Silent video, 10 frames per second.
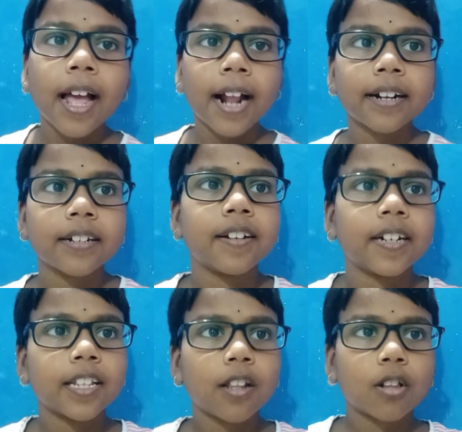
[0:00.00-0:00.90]
And
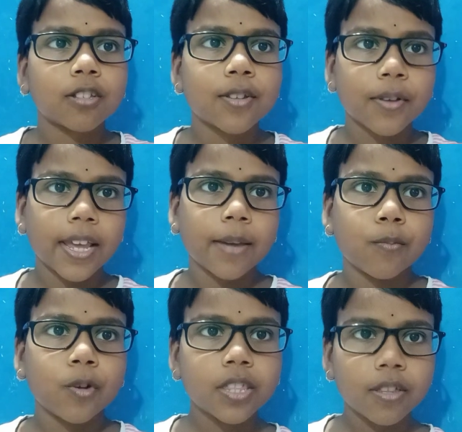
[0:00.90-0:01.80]
Gretel also came
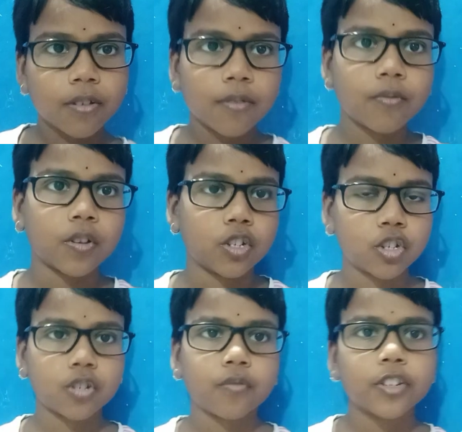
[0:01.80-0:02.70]
with fish.